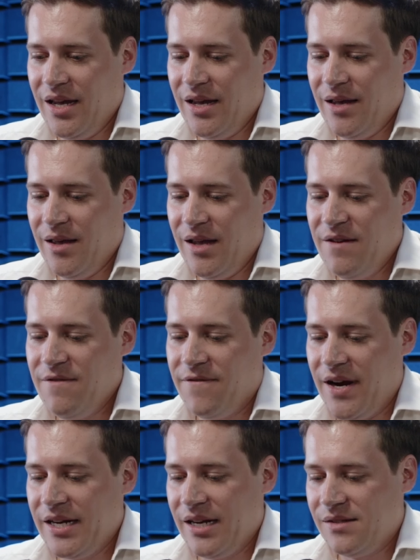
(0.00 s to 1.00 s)
in
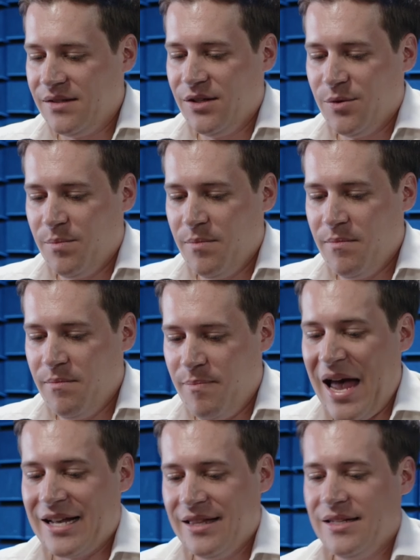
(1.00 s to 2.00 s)
finance, you know,
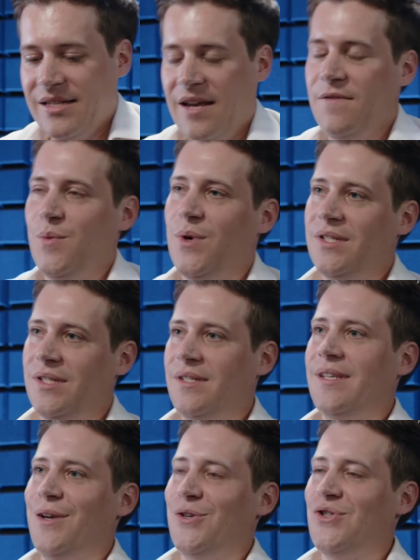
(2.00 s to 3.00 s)
back in the day, if you wanted to
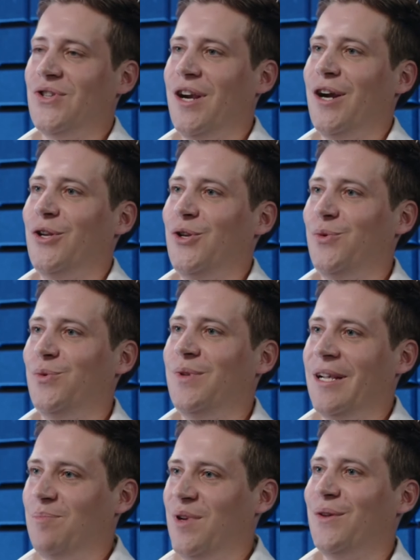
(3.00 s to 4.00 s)
sell a share, you'd
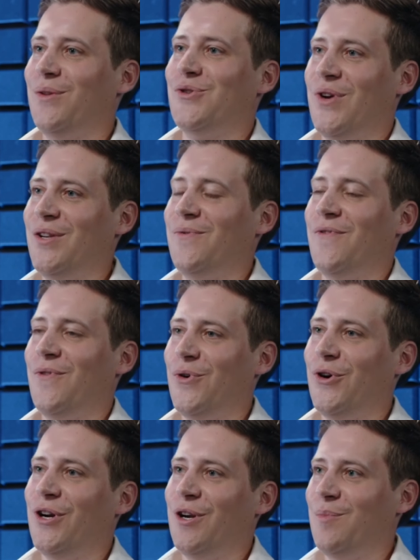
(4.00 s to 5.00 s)
like be on the trading
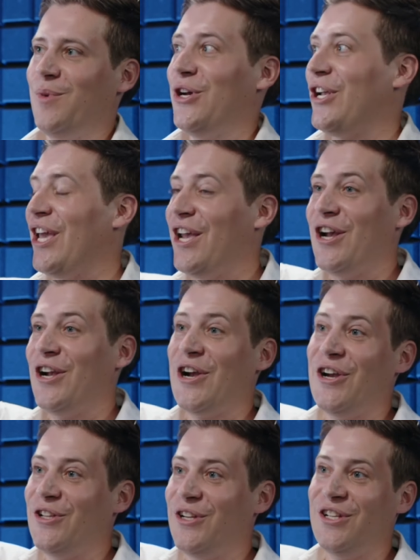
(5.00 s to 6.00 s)
floor and I'd be like, hey, I
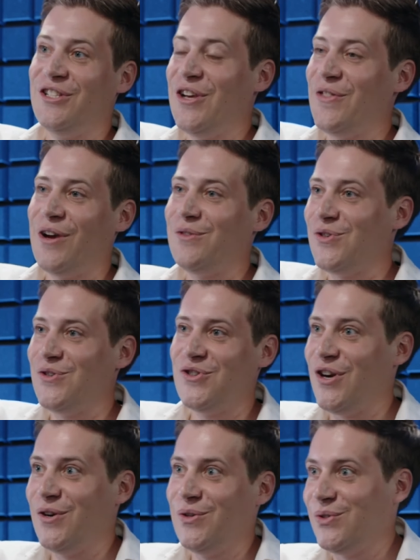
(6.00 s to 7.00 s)
got ten thousand
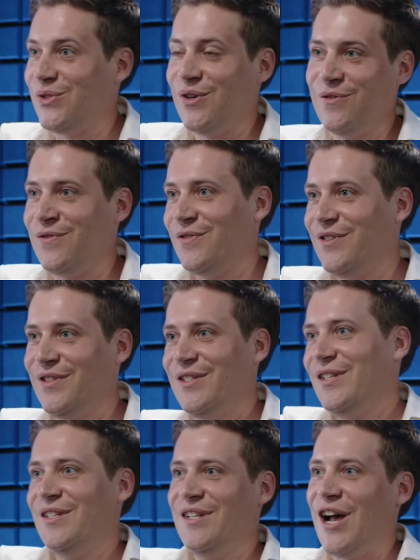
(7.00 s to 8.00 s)
shares of
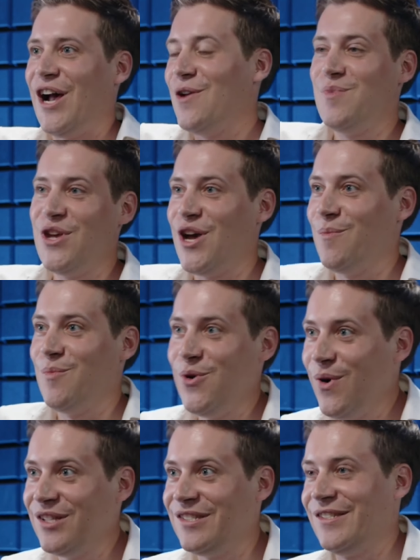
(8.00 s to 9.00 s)
I B M. Who
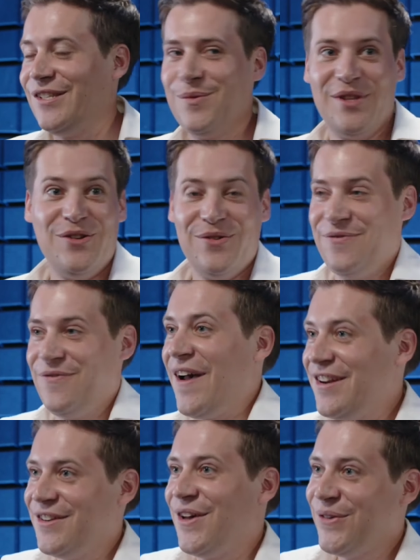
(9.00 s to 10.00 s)
wants them? And then you would find
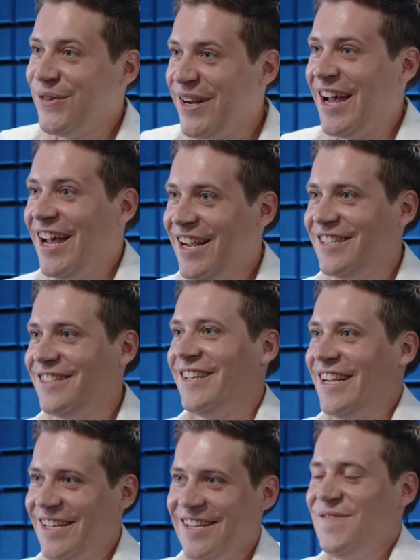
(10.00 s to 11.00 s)
another guy and
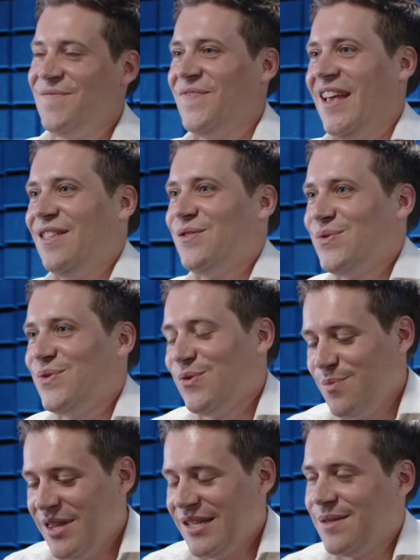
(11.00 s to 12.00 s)
like, and there would
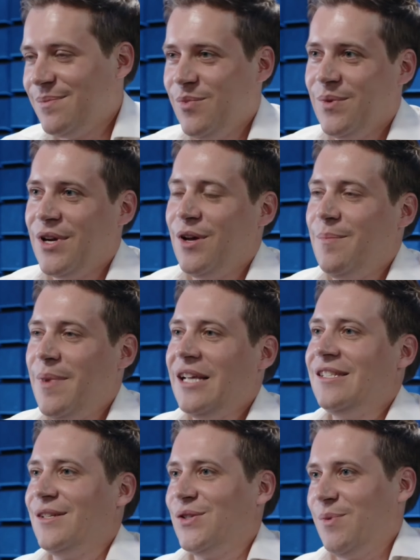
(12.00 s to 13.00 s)
be this what we call buy-sell spread.